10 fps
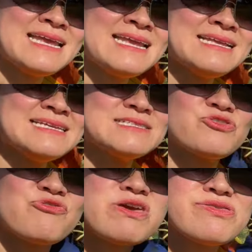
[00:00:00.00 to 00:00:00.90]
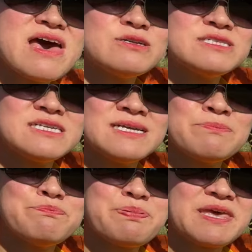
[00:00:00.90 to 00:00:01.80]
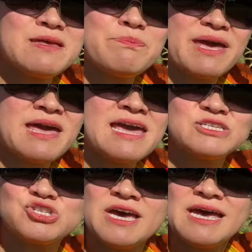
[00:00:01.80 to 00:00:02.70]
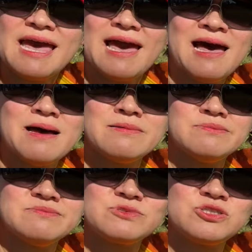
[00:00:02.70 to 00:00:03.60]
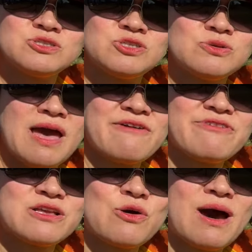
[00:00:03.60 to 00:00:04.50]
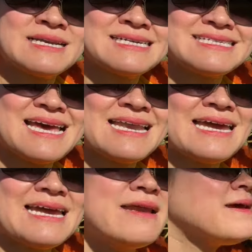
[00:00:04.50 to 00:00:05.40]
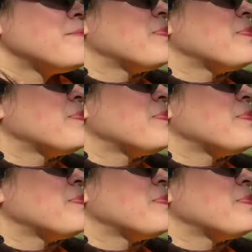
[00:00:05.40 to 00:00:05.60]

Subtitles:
in this 3,000 bill page to have it go unintended.